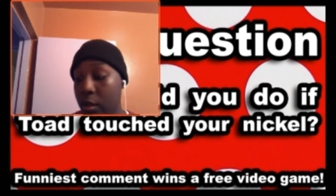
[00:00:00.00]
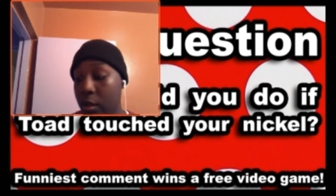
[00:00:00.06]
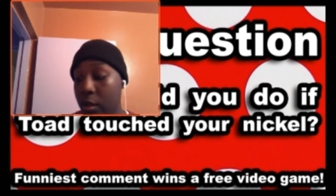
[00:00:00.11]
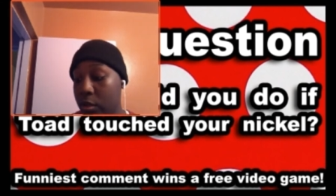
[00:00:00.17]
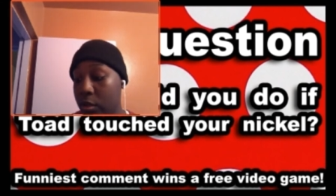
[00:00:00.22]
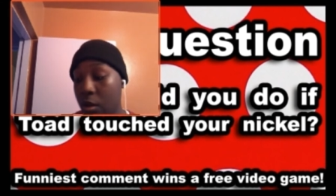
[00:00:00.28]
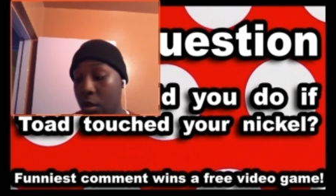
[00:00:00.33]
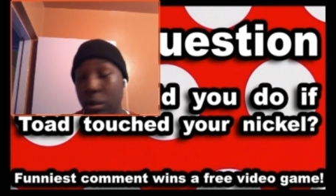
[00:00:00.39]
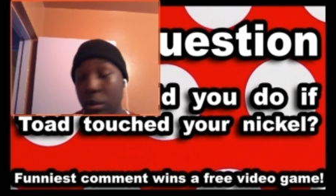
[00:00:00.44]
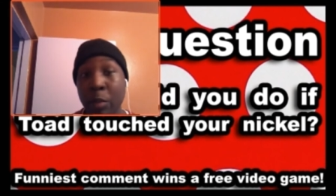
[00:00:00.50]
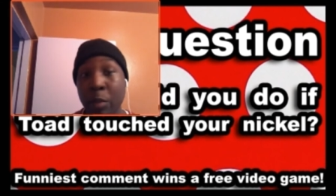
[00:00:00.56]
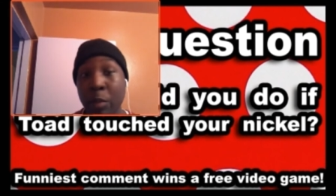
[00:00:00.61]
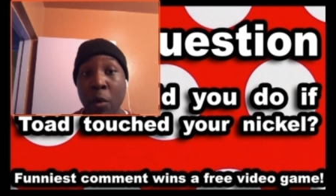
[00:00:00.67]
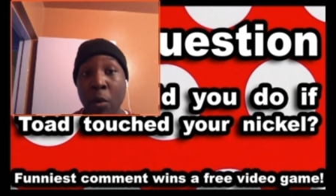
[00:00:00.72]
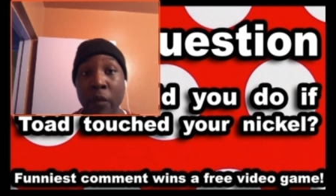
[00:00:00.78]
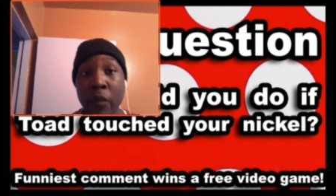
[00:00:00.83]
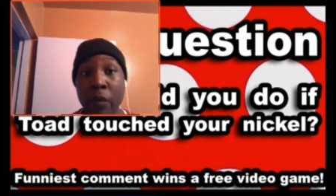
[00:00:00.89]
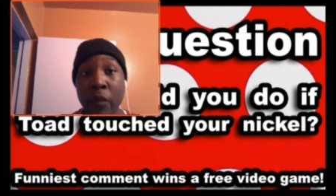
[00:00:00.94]
So the
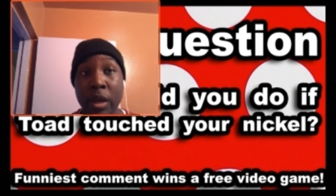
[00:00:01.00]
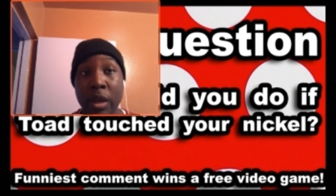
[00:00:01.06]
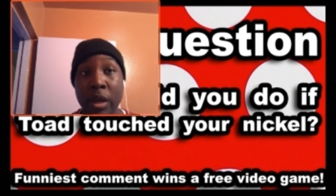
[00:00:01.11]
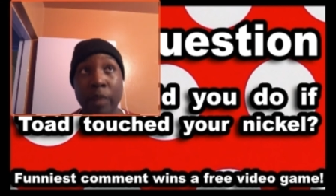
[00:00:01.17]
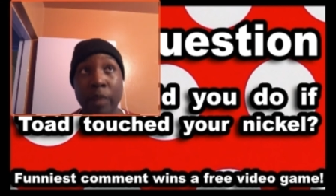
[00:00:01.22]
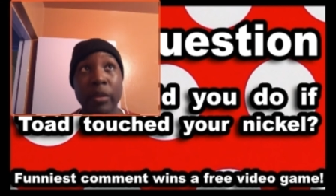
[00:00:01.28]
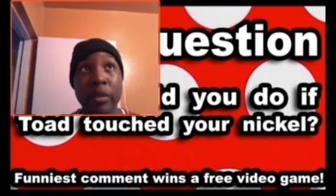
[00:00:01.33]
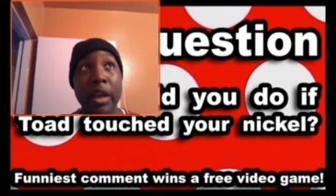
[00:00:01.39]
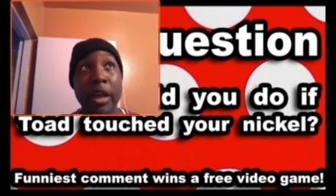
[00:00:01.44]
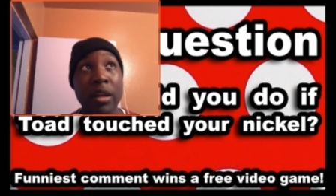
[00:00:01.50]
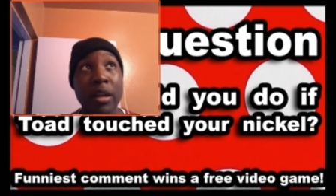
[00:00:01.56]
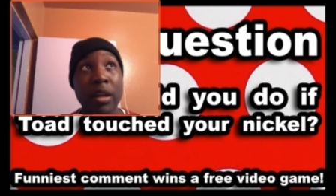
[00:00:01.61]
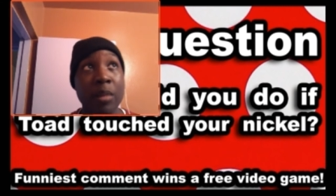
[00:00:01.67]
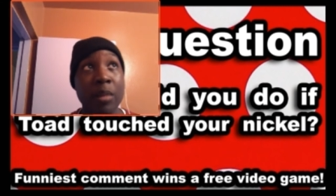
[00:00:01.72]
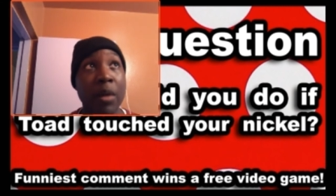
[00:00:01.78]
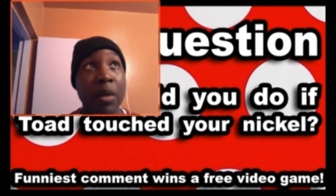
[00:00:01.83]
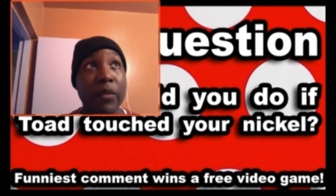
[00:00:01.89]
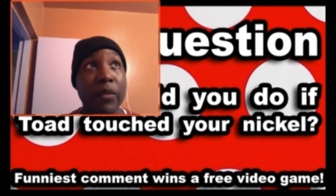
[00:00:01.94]
movie, the end of the
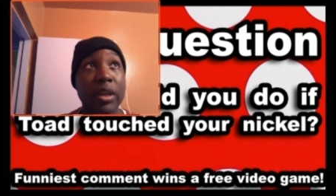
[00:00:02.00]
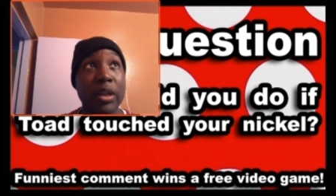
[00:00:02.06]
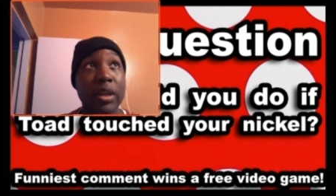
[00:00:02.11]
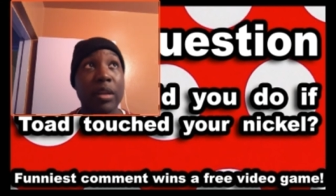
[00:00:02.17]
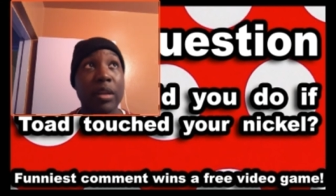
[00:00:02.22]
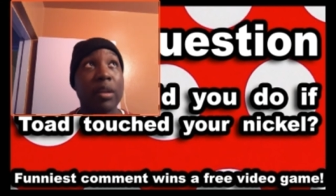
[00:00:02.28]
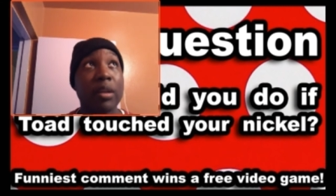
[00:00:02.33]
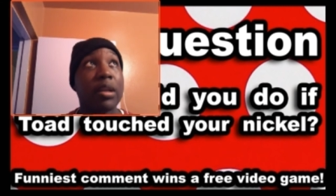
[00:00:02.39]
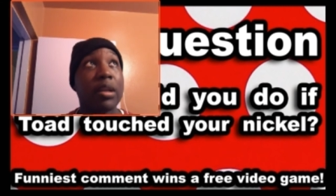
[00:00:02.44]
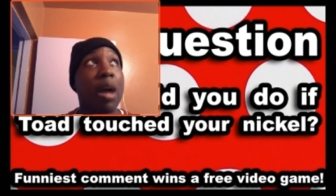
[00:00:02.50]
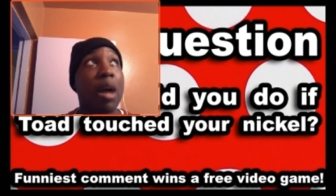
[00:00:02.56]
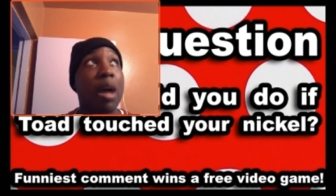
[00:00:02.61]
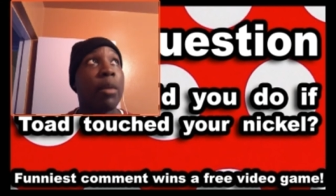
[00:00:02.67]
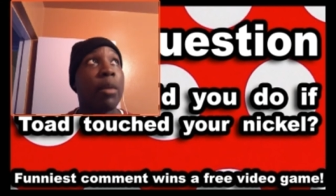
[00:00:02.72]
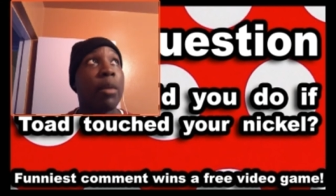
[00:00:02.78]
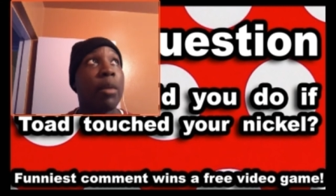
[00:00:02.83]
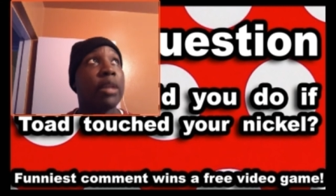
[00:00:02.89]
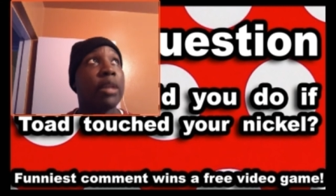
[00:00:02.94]
month
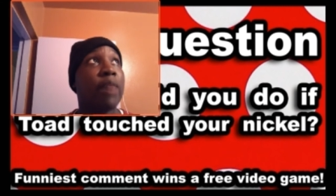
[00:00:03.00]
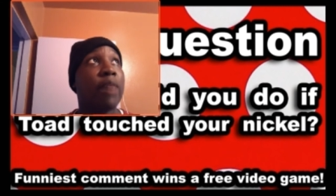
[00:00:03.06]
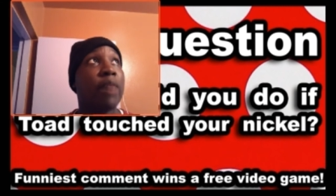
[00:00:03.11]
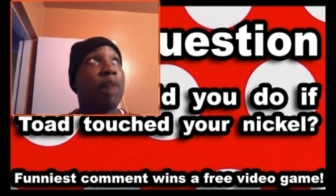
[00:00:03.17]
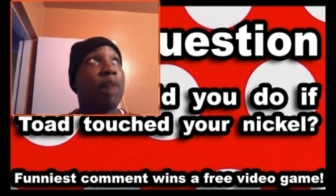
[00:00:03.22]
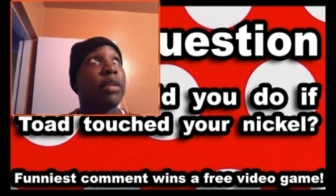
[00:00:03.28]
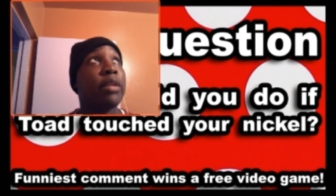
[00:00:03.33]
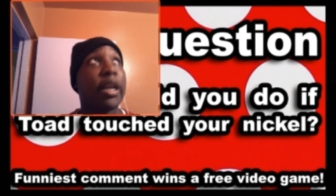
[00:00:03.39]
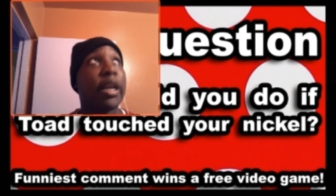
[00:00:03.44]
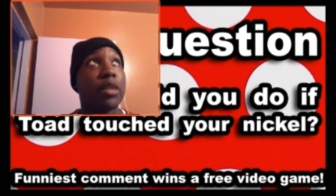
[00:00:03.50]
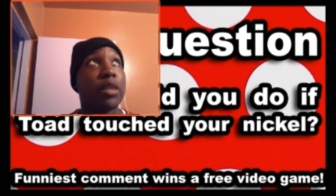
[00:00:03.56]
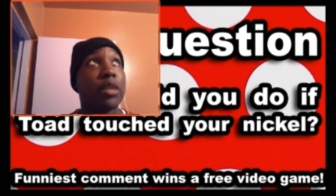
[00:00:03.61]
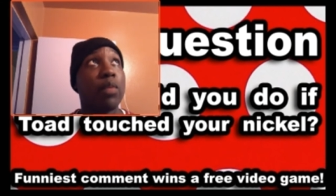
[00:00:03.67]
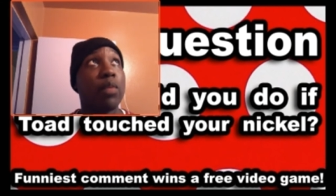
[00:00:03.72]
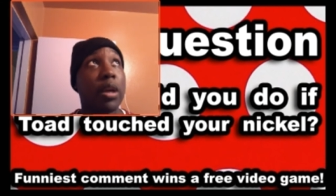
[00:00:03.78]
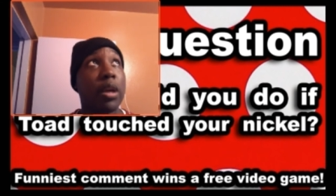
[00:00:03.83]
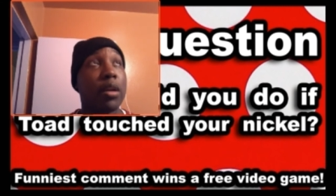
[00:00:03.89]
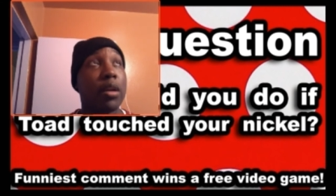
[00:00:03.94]
is around next
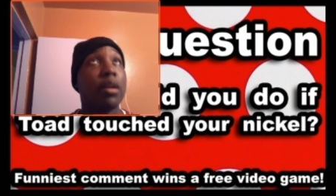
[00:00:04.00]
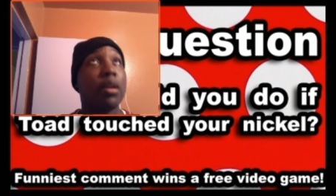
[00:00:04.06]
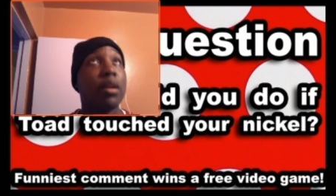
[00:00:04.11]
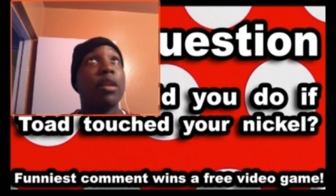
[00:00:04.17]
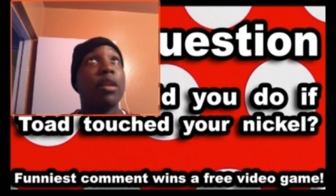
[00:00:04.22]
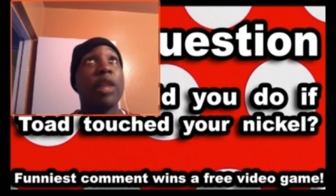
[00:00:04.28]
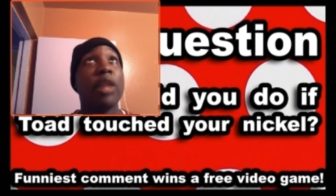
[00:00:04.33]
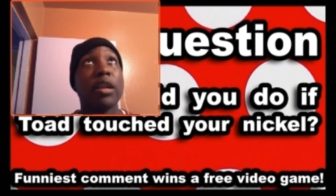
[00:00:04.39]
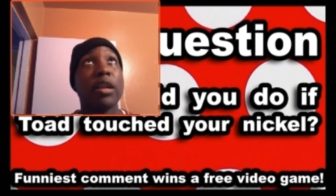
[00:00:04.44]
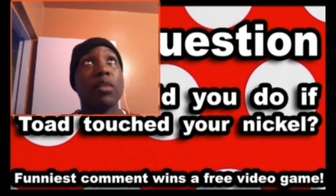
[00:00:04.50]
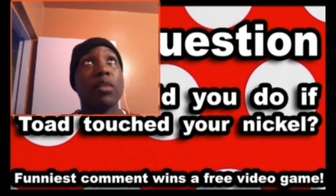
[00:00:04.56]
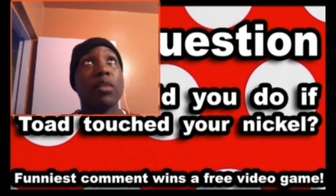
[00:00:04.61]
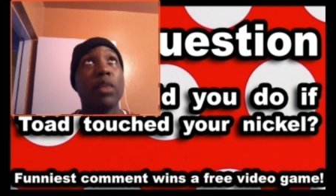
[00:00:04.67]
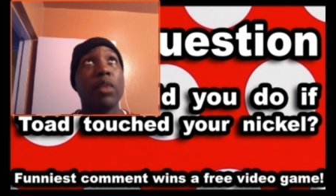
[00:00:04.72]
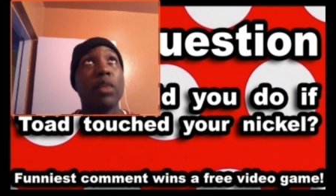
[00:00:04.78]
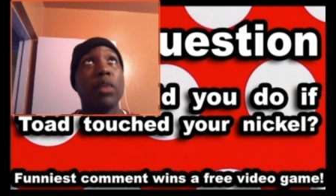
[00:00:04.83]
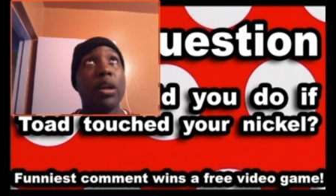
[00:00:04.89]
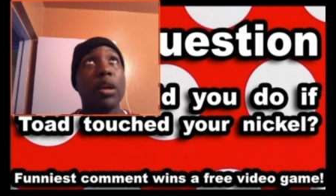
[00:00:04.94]
week. Next
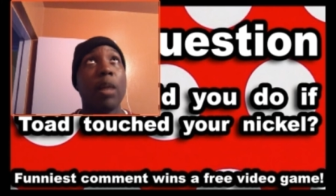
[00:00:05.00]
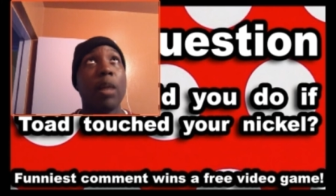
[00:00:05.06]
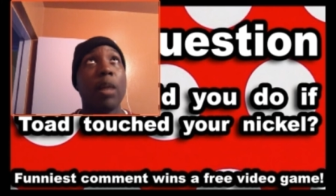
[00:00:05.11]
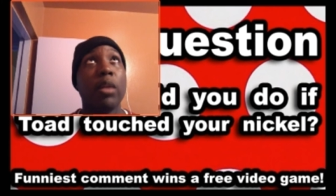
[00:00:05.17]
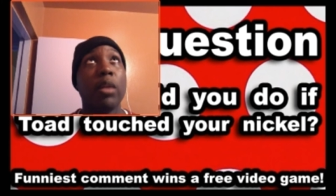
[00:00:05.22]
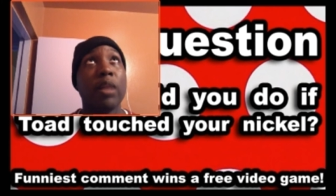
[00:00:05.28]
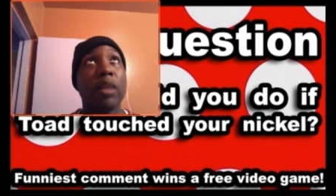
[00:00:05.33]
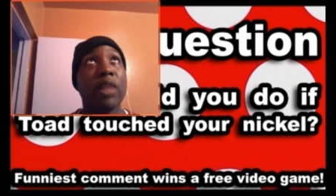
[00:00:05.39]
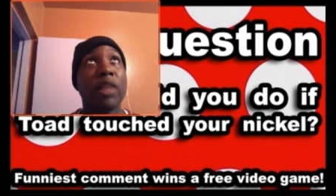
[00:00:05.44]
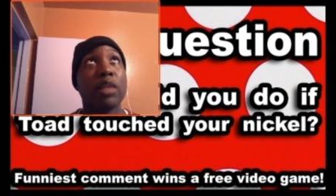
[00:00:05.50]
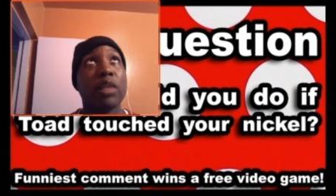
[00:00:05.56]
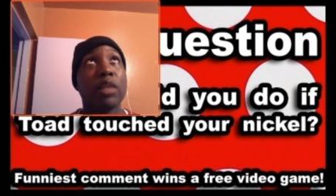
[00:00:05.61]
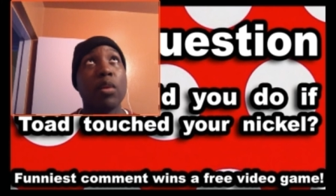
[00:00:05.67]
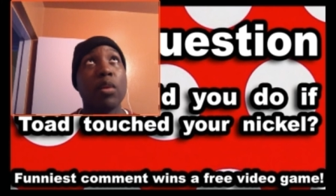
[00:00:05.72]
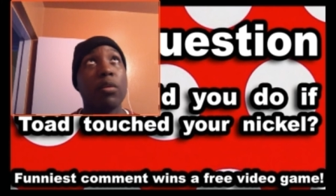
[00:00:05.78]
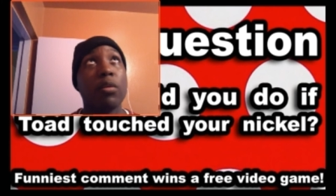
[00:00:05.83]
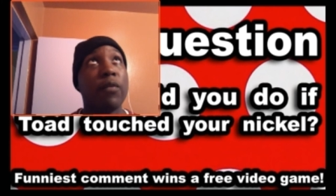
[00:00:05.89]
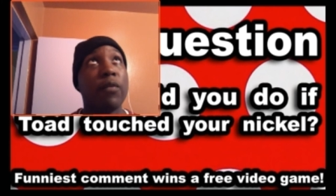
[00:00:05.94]
week, I believe. Next
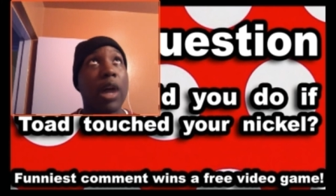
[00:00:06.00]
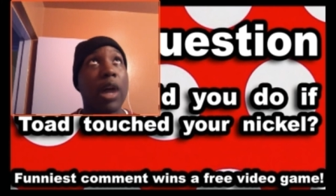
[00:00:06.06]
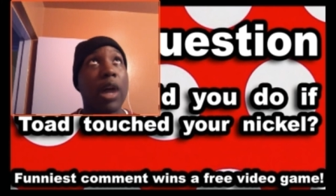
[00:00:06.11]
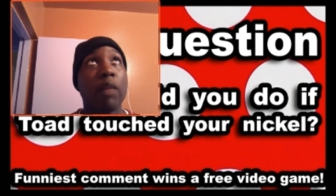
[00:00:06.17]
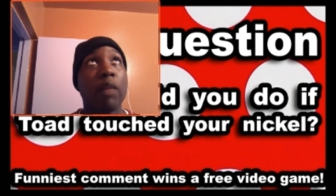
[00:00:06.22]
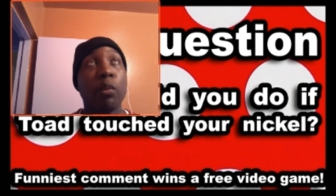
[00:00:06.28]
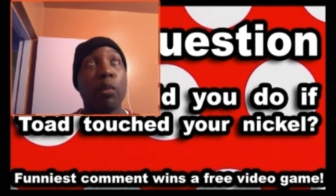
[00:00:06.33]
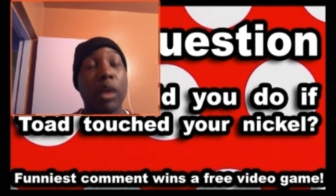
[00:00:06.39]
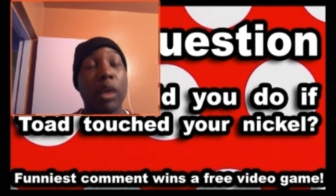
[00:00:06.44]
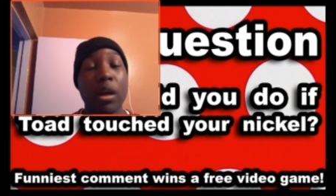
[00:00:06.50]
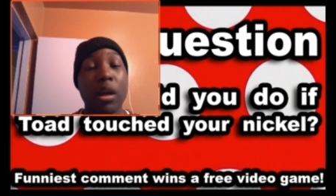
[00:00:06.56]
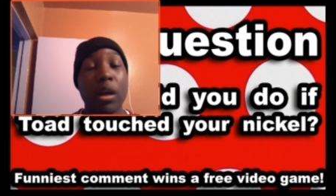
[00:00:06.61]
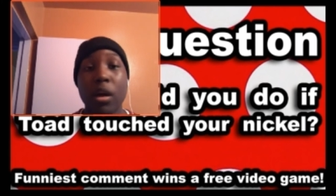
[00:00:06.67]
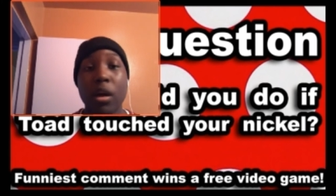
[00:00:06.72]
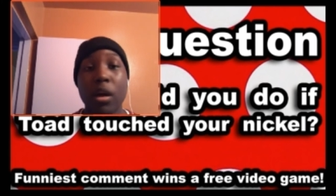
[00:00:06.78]
week or the following week.